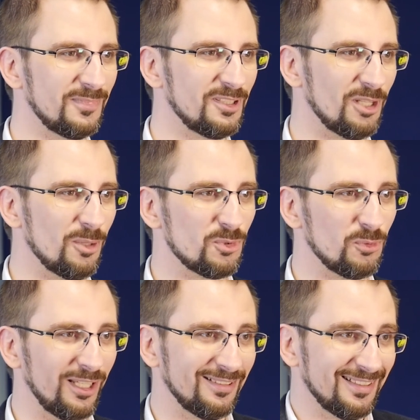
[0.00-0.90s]
The times
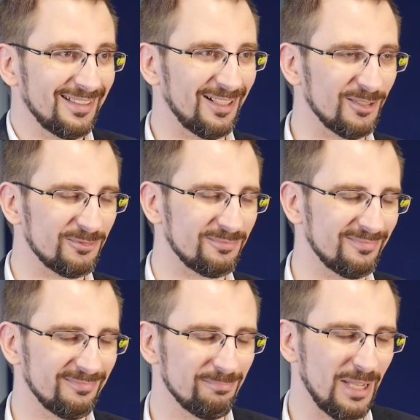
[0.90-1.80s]
when I've
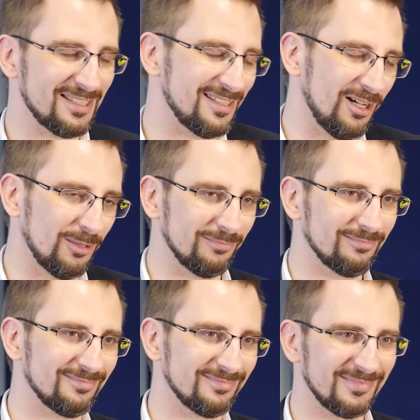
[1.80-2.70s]
messed it up,
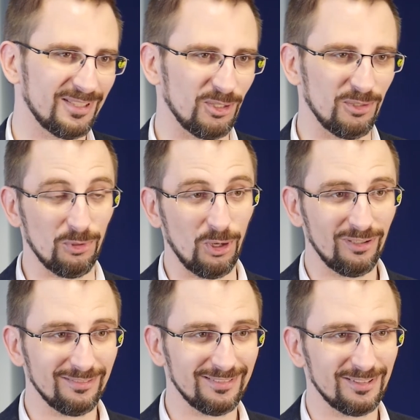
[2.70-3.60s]
got it
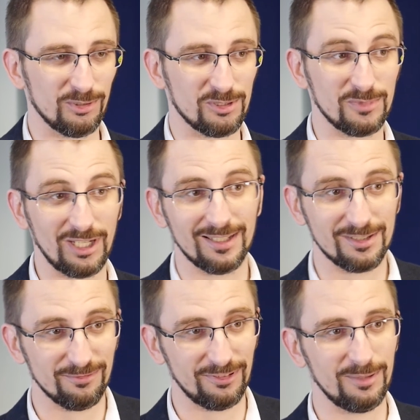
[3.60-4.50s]
wrong, got some
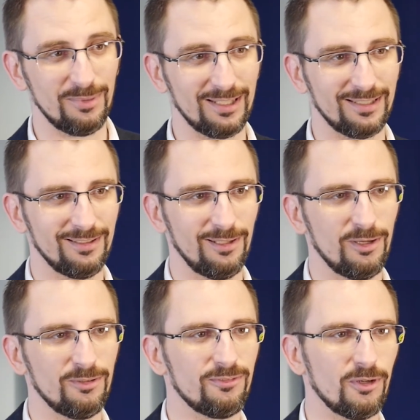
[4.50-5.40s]
challenging feedback and
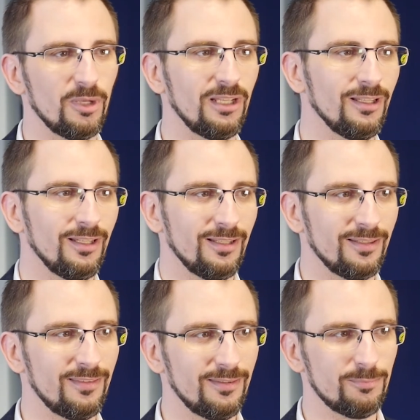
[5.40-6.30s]
learned from it,
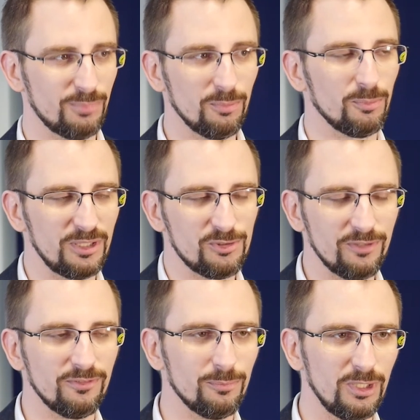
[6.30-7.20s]
probably
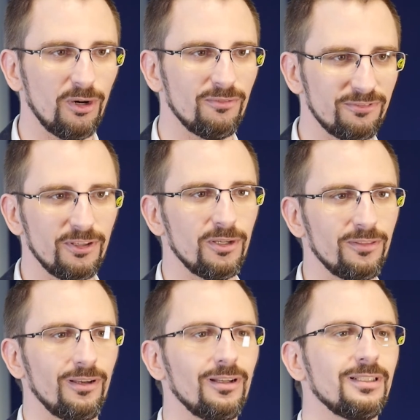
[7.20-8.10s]
driven me on
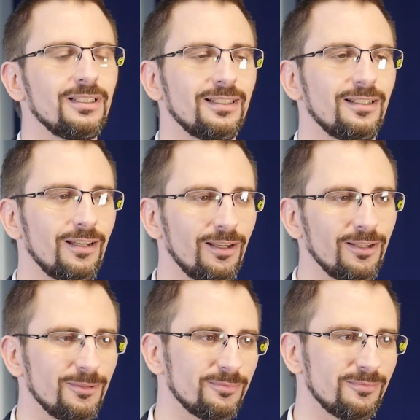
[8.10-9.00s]
further
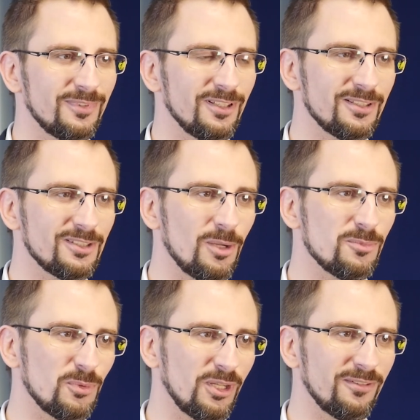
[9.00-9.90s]
than the
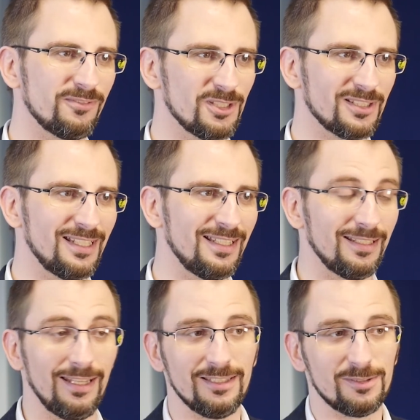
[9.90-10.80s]
times when I've
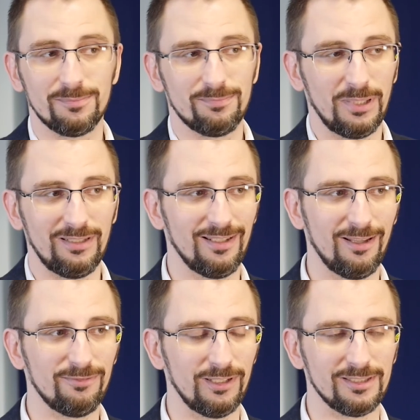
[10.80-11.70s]
succeeded. It's been
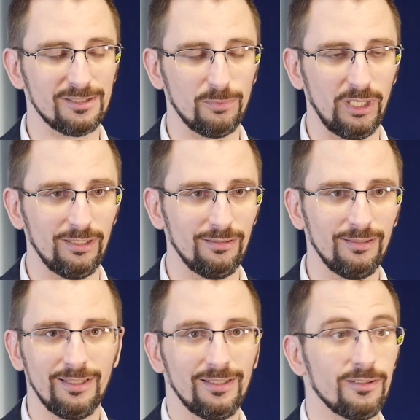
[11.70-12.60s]
lovely to
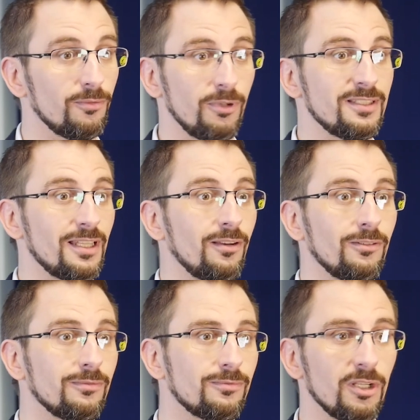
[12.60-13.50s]
win the
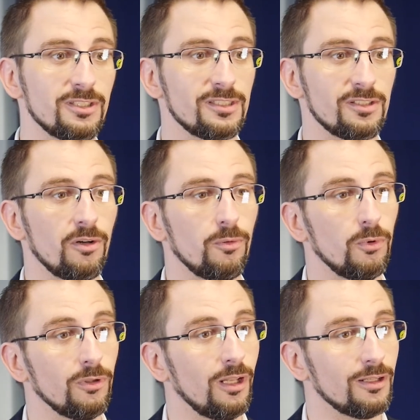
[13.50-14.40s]
Retail Rising Star
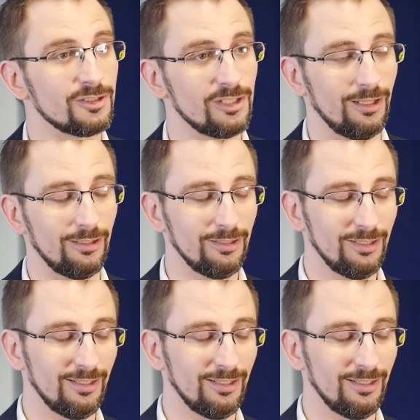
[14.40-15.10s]
Award last year.